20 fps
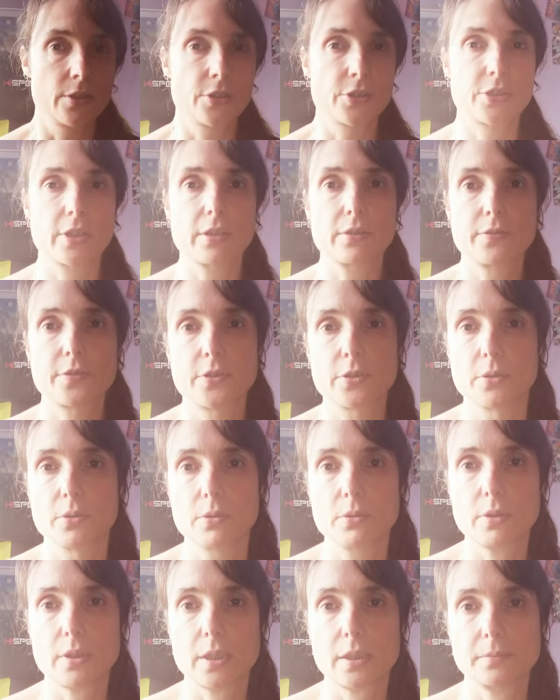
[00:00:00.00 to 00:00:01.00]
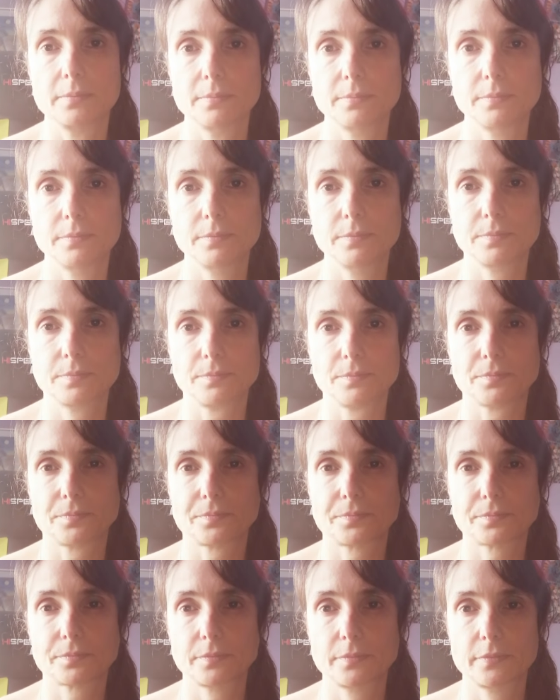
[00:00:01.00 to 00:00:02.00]
self talk
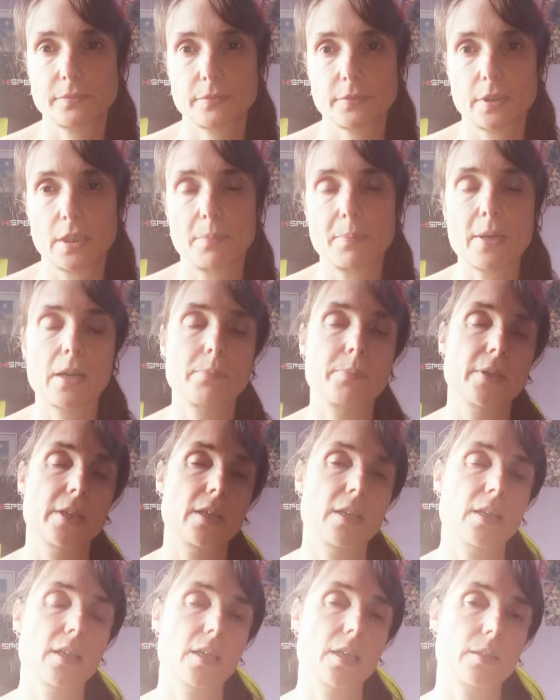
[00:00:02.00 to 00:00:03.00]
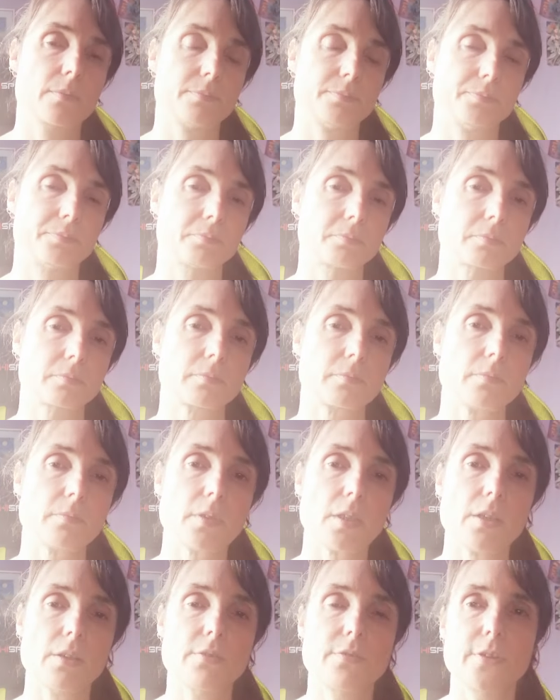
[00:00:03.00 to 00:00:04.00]
about being
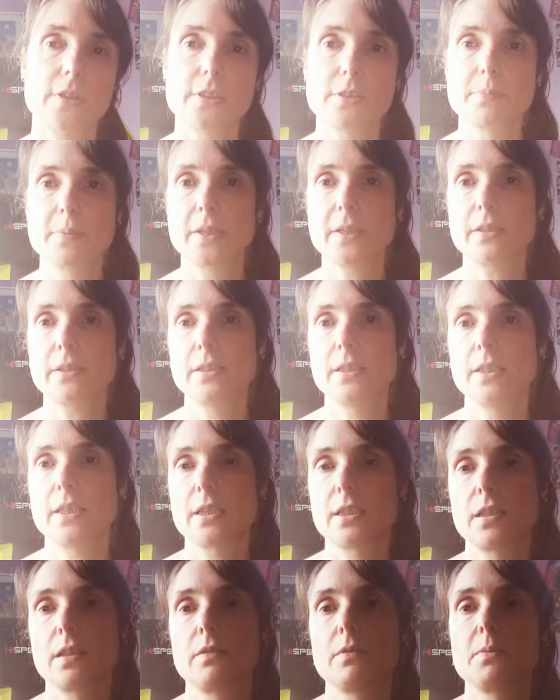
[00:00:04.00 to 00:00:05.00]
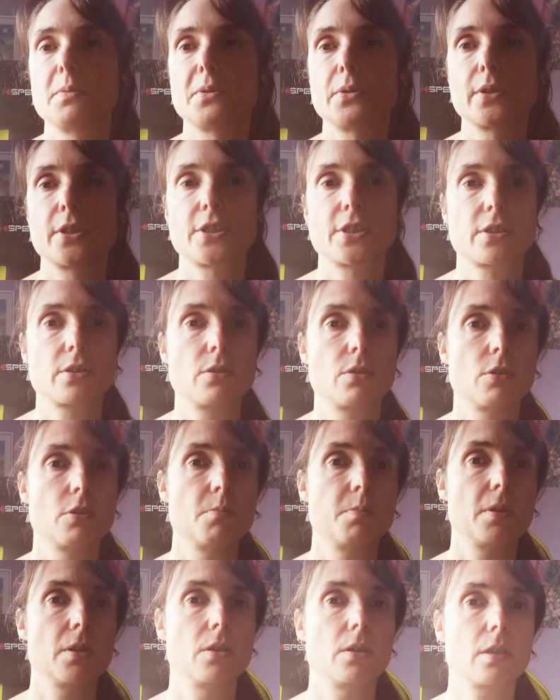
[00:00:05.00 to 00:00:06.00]
fundamentally unlovable is a
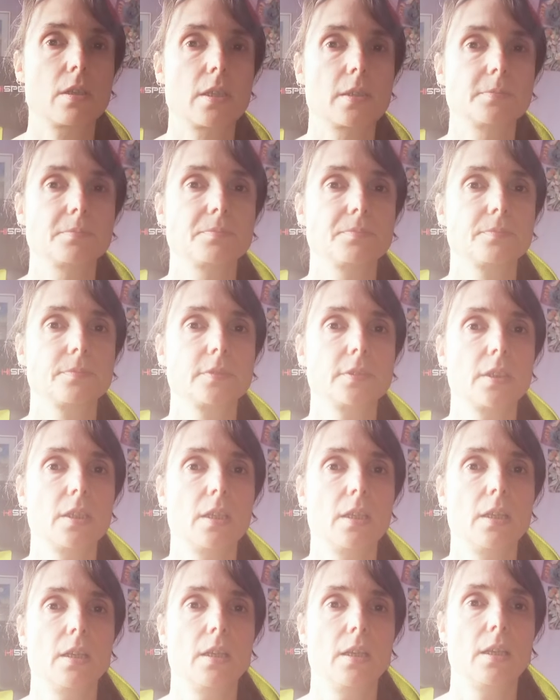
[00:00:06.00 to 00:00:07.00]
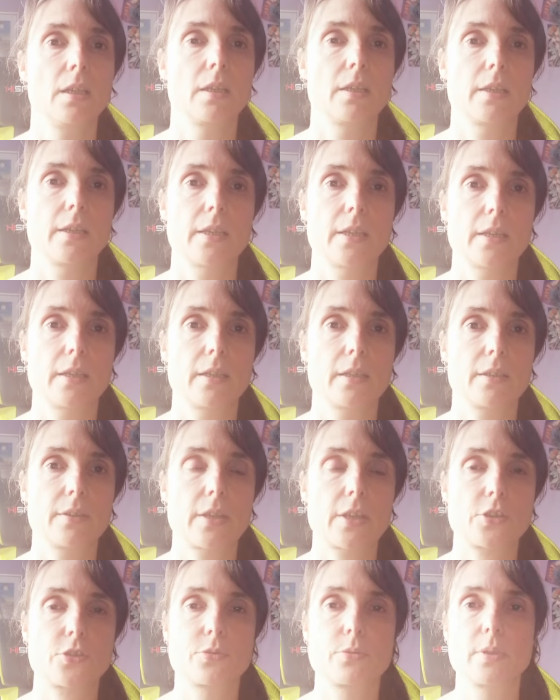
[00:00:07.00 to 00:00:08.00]
core block.
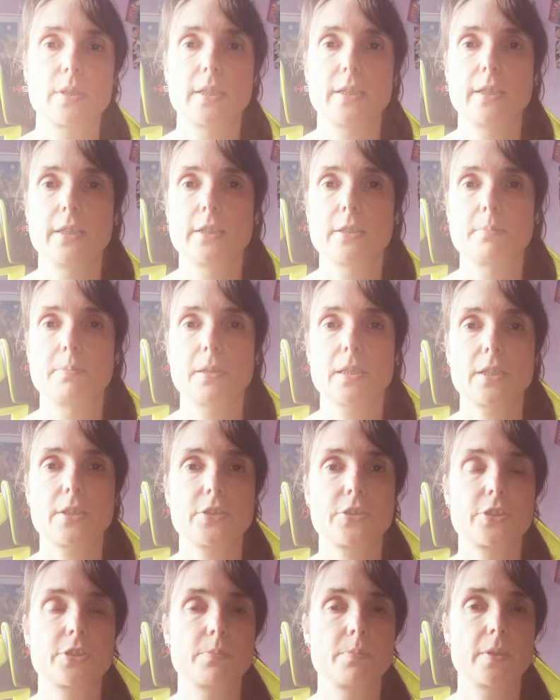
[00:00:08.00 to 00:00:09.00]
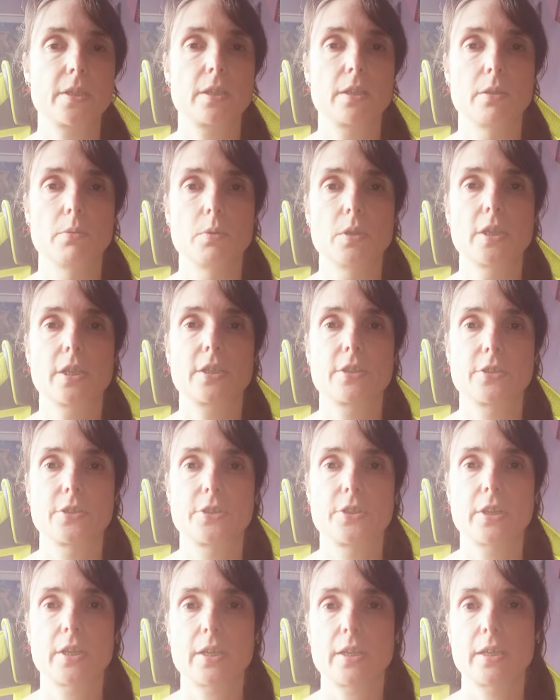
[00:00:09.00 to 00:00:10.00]
That's really the place to be, the work of
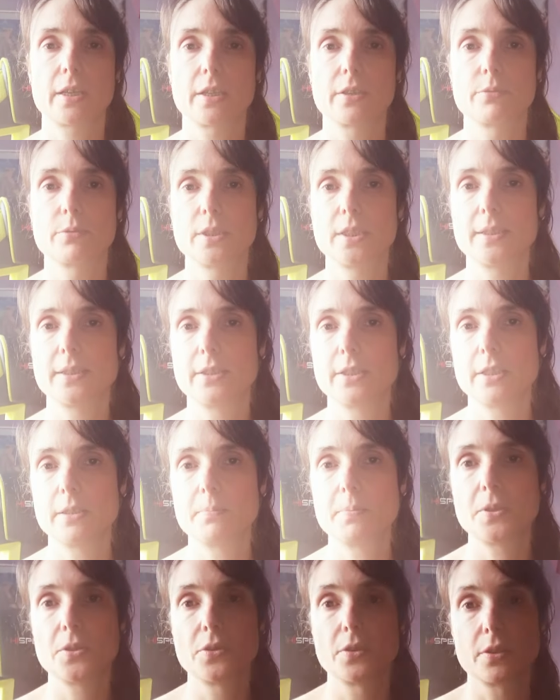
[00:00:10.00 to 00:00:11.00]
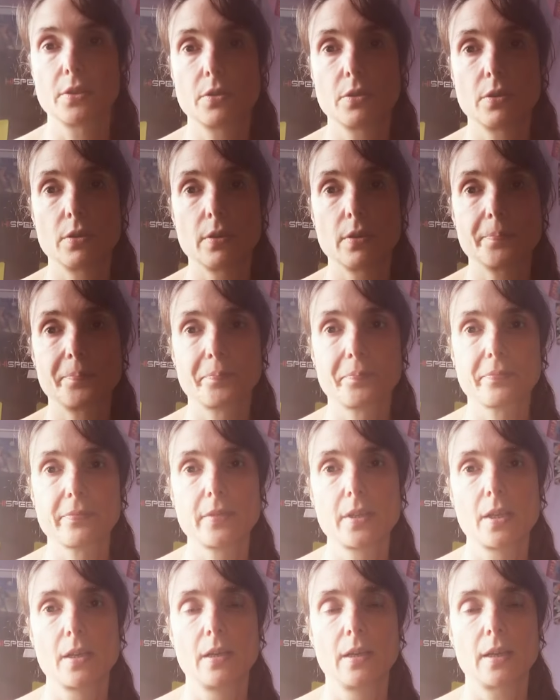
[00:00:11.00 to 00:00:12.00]
the day, really deep in the core.
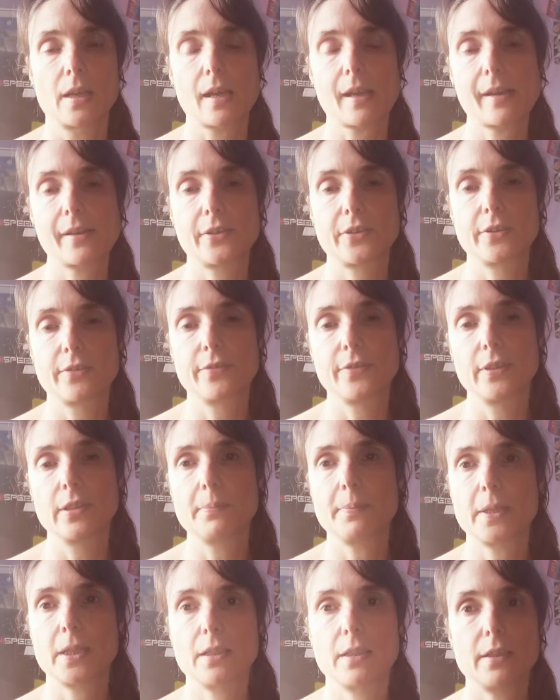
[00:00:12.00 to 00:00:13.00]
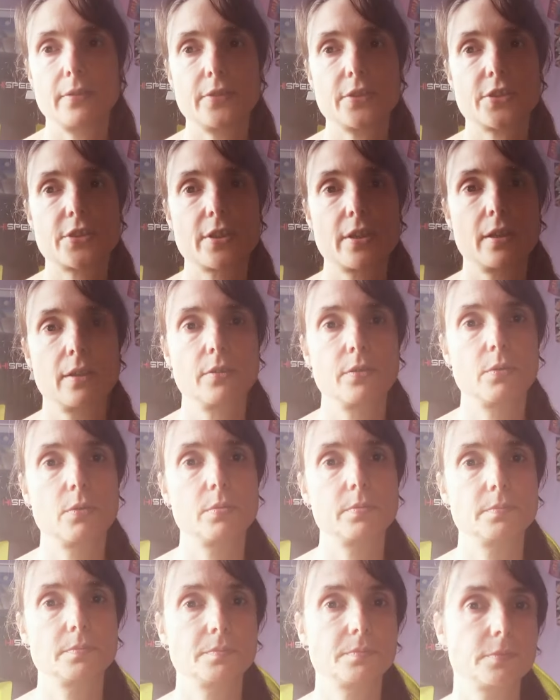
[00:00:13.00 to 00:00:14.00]
How do you feel about love
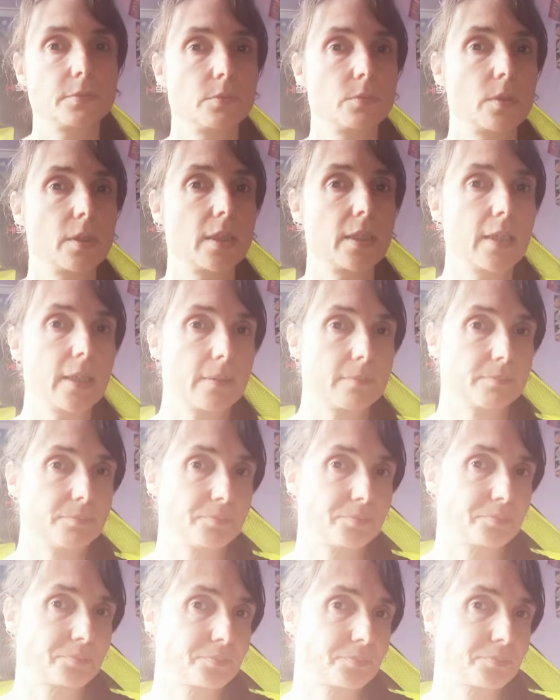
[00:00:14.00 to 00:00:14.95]
itself? Why